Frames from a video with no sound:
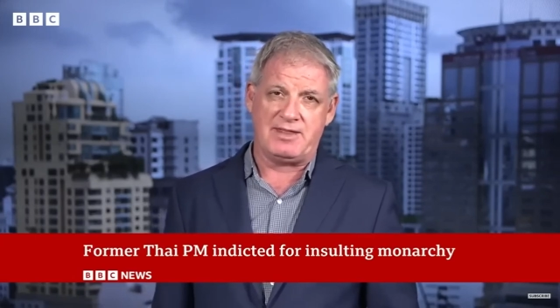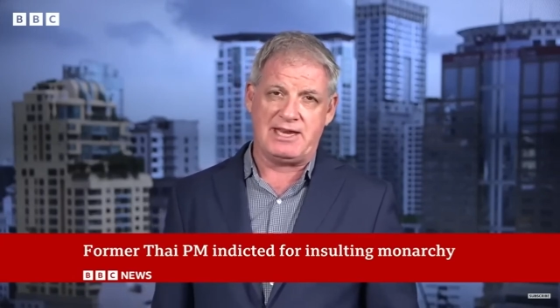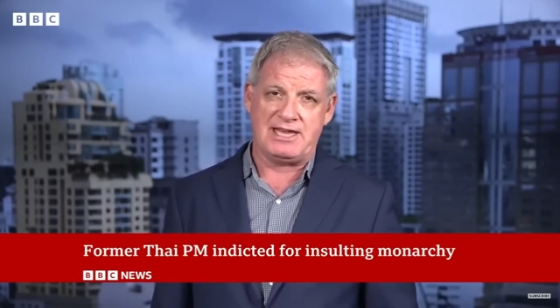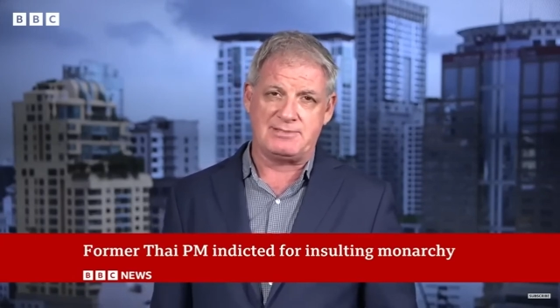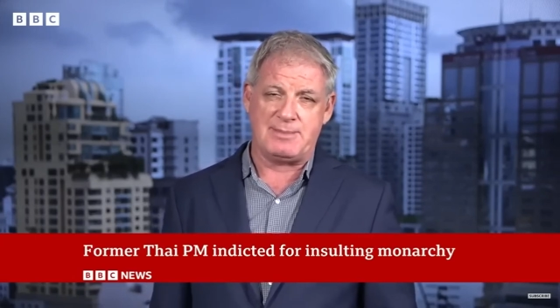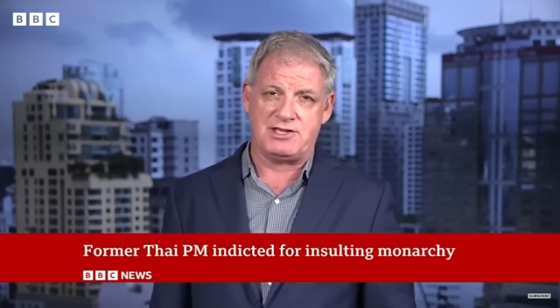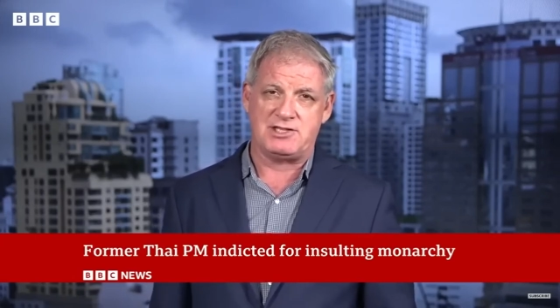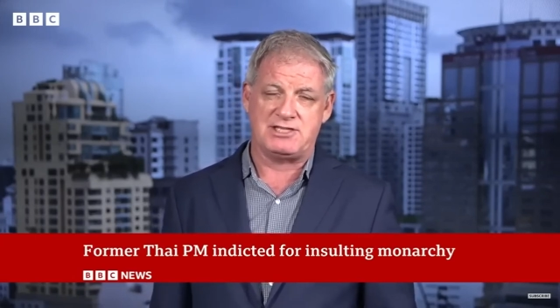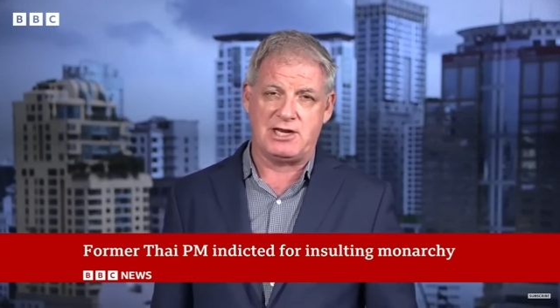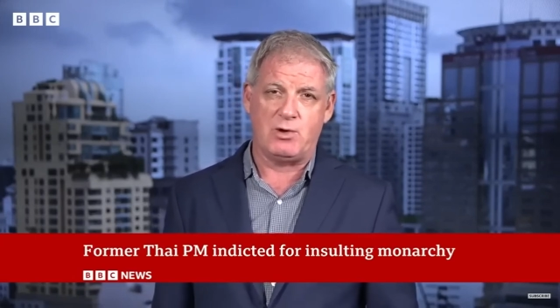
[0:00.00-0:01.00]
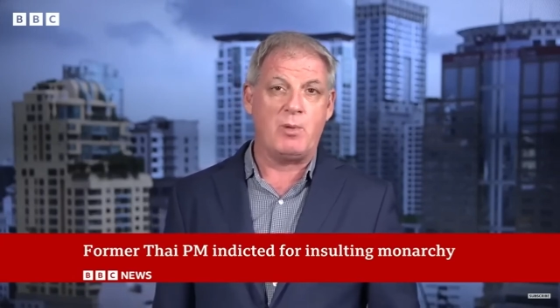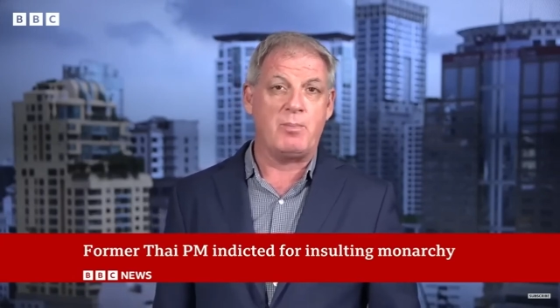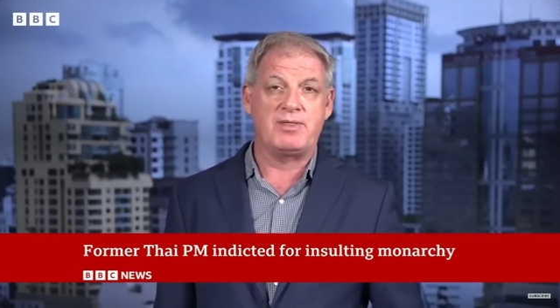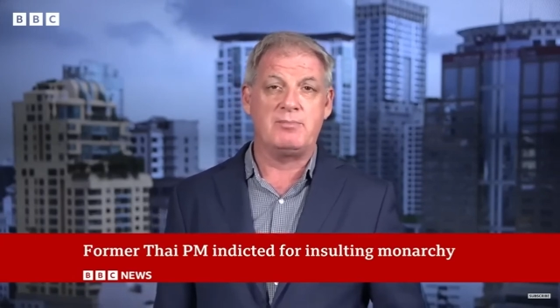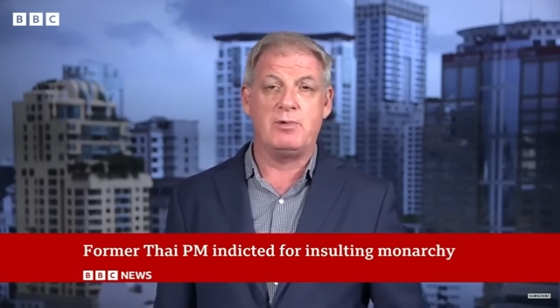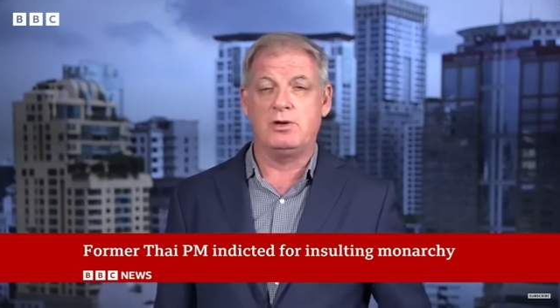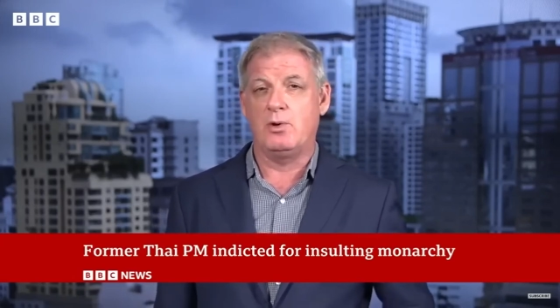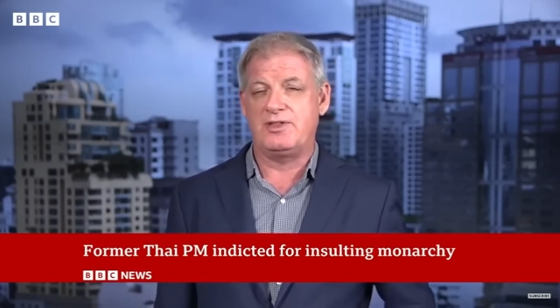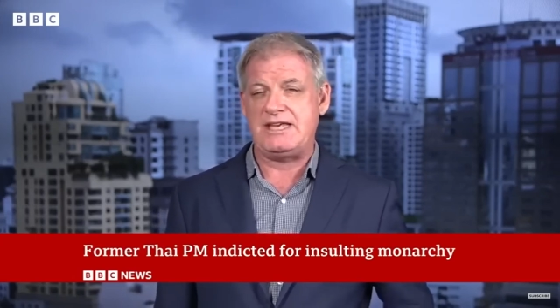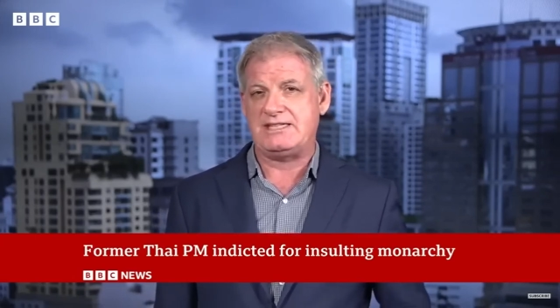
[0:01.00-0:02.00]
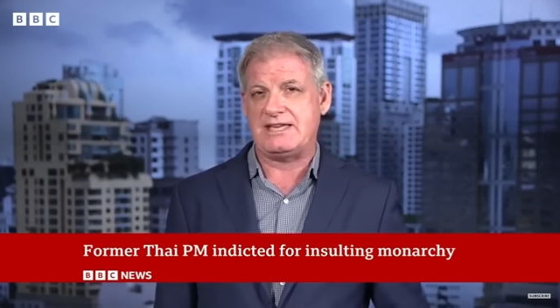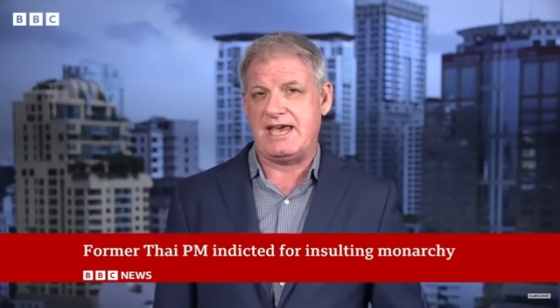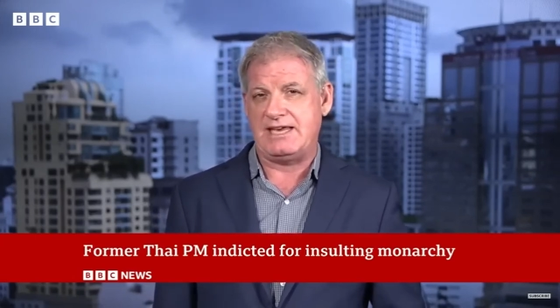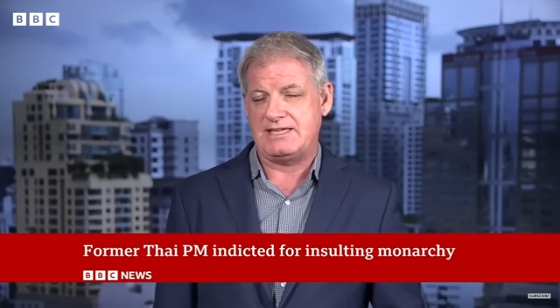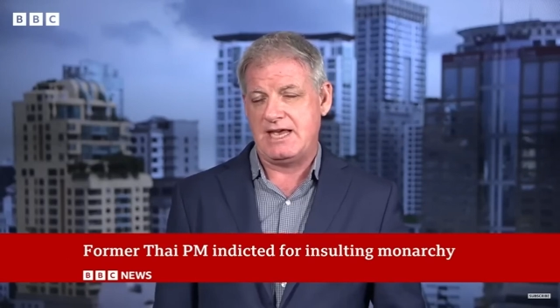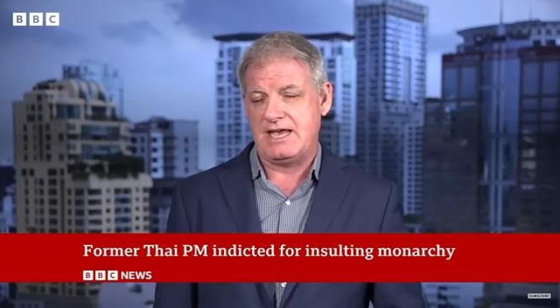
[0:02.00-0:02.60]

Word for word: the Lese Majeste law, but the law these days